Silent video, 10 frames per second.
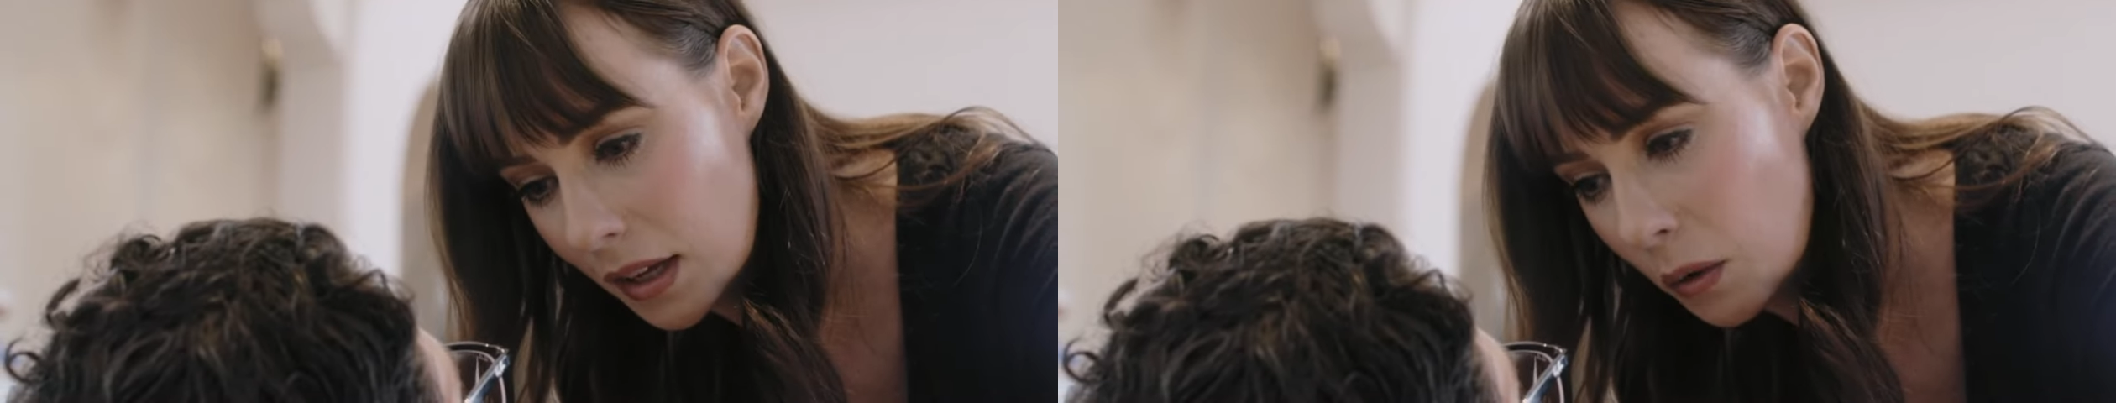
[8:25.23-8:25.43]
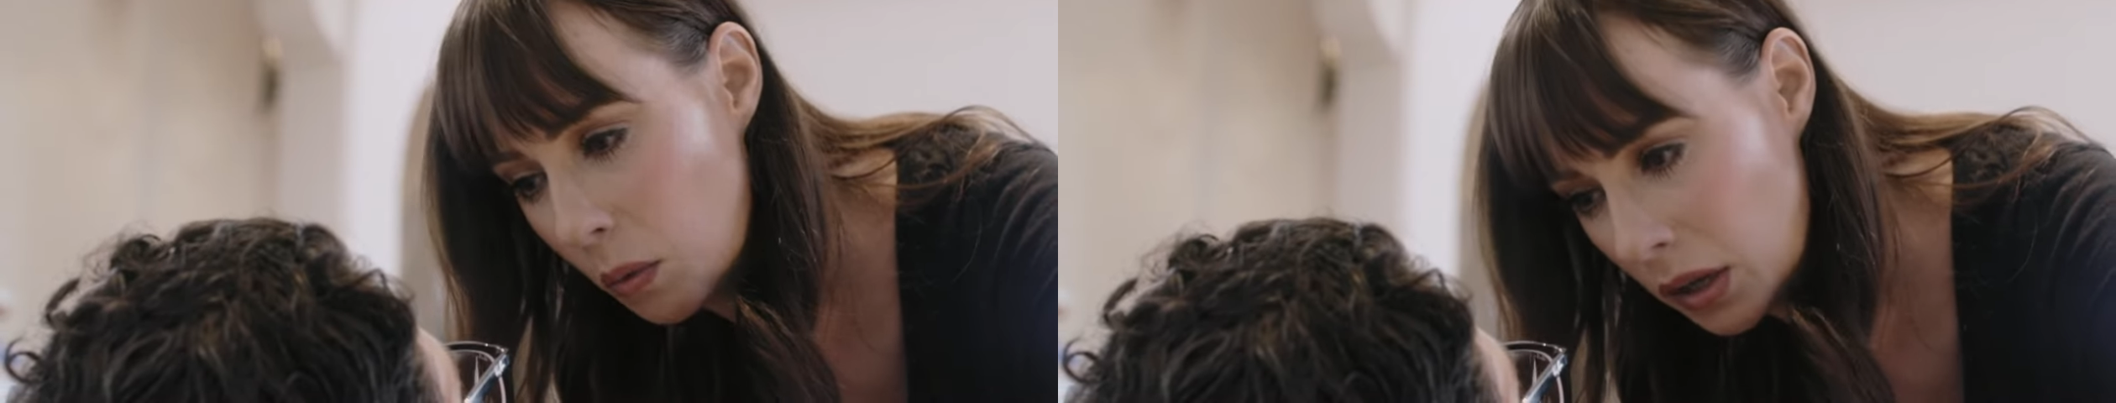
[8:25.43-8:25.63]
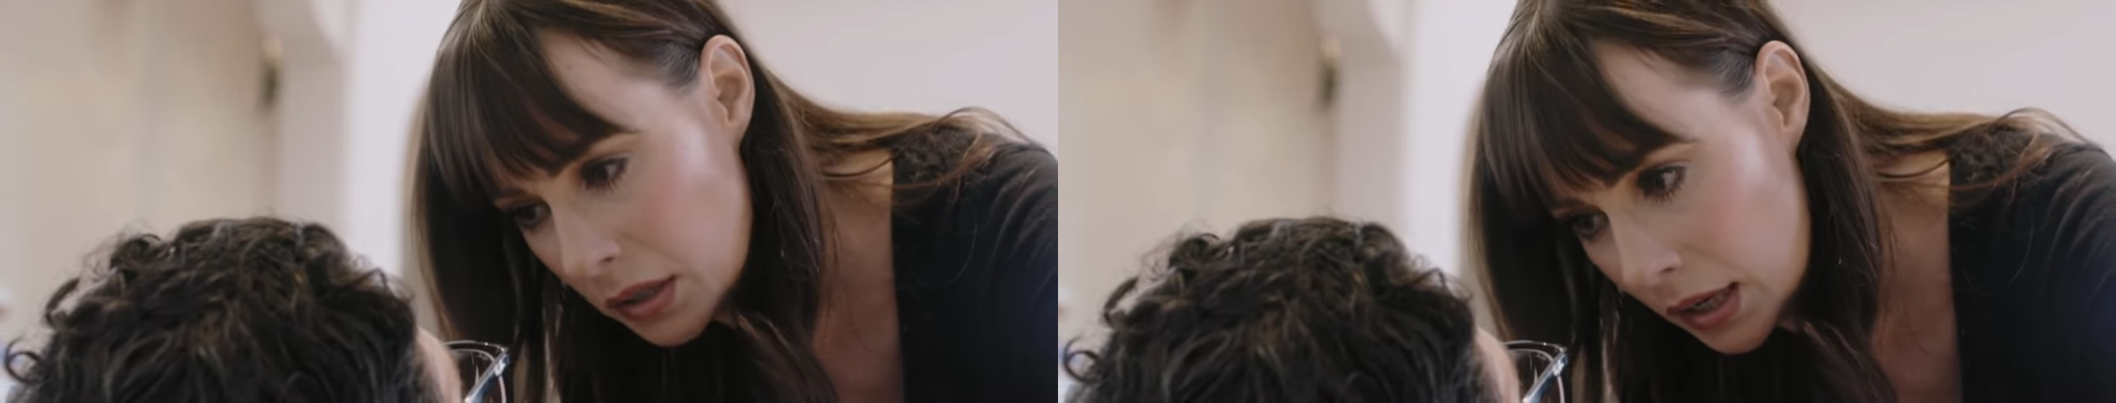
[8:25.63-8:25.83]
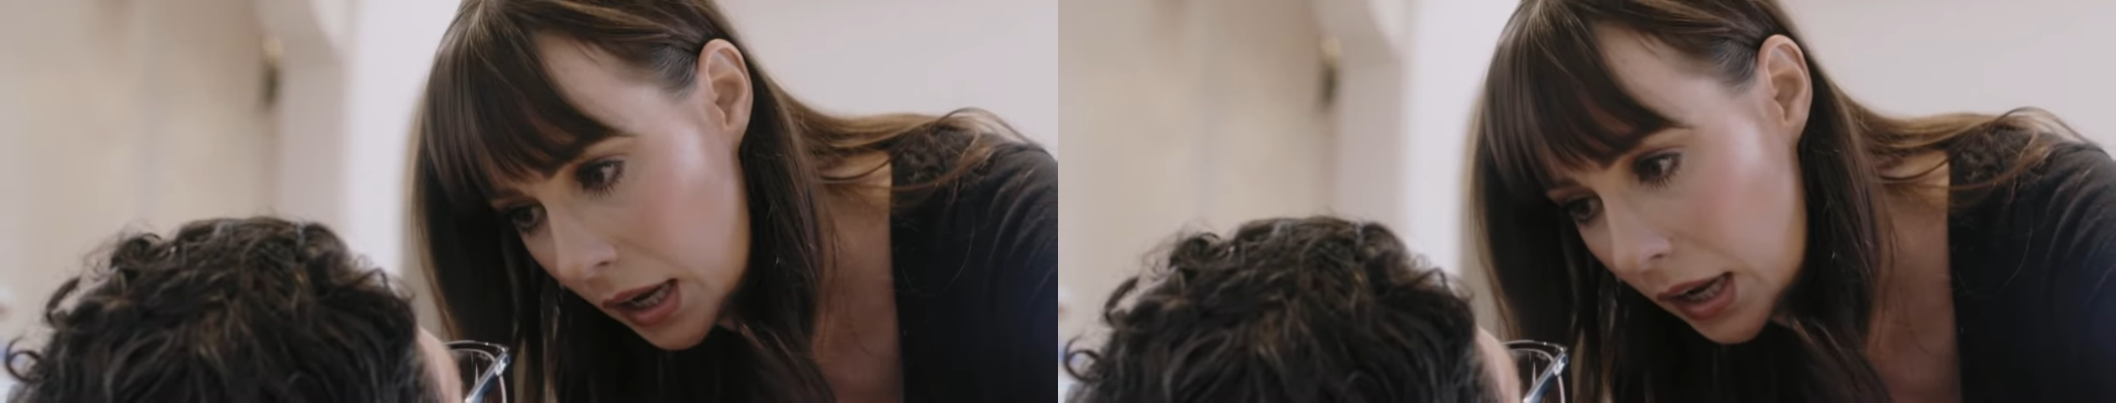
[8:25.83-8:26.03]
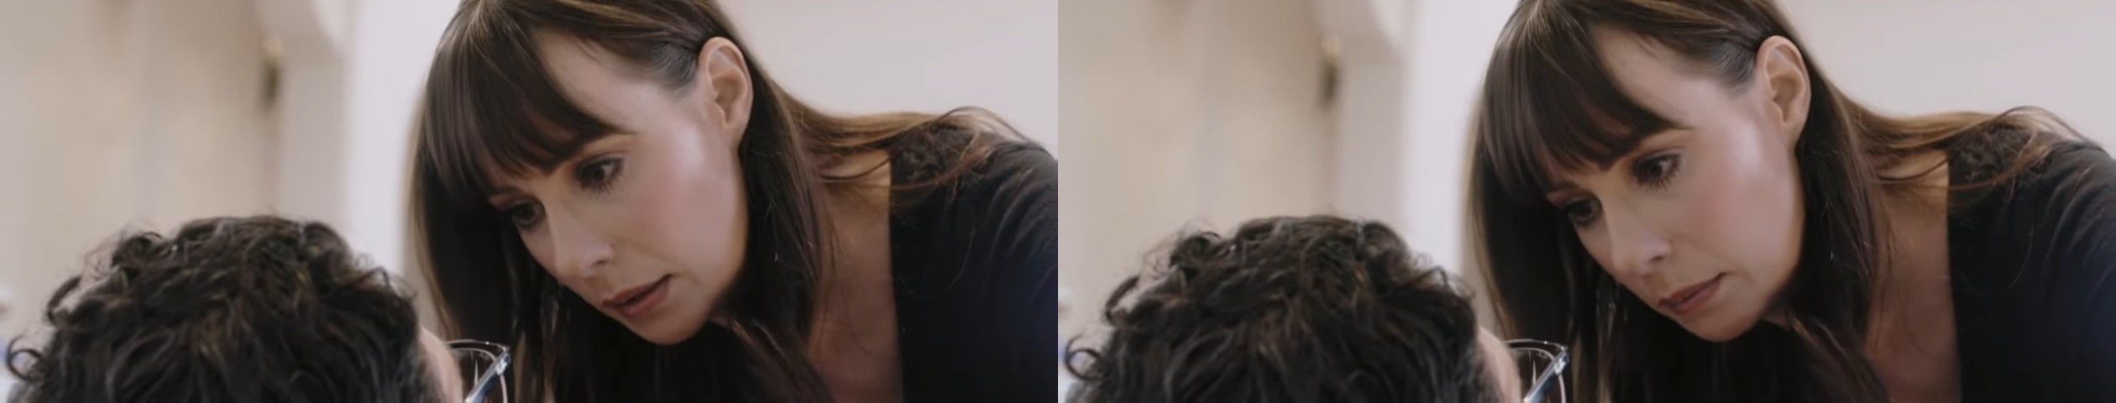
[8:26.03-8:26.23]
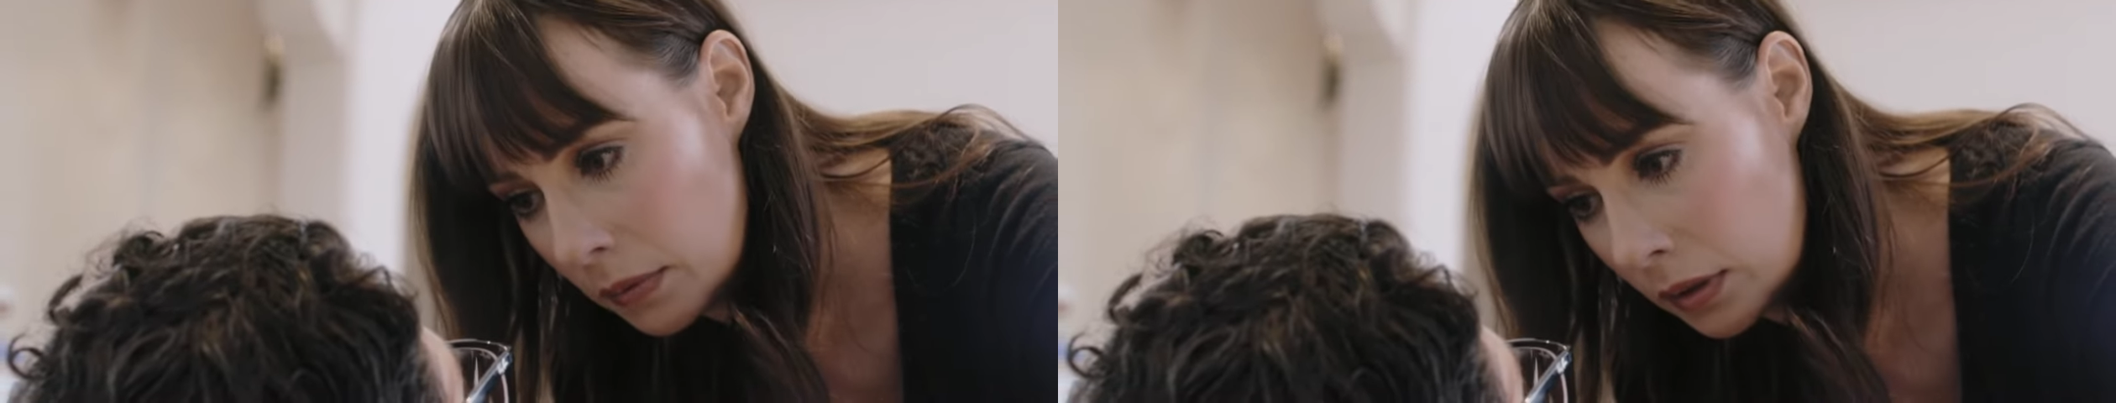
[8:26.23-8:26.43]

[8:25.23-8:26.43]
that one time,